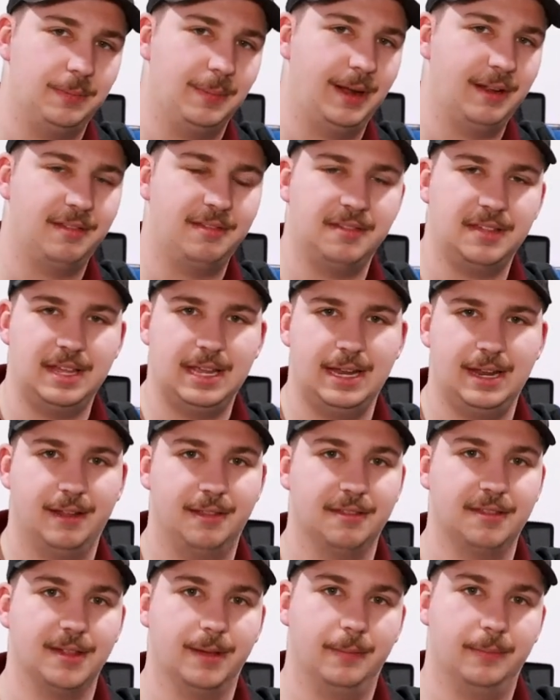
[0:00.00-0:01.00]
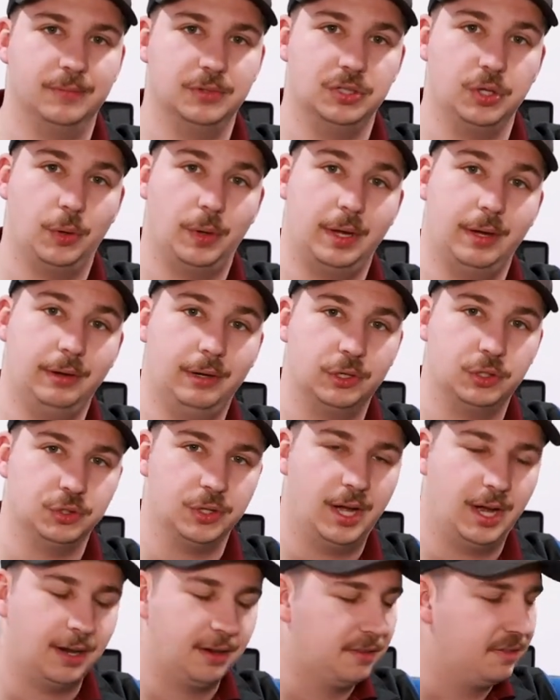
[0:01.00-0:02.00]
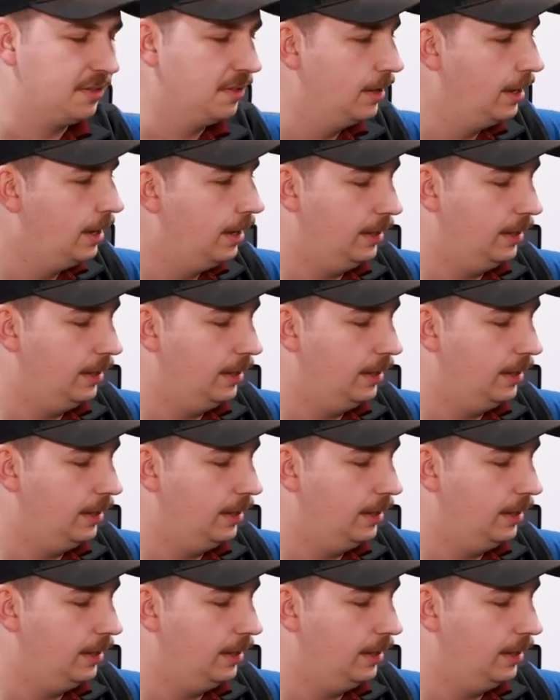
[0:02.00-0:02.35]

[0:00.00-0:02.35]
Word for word: you might see in some Toyota trucks,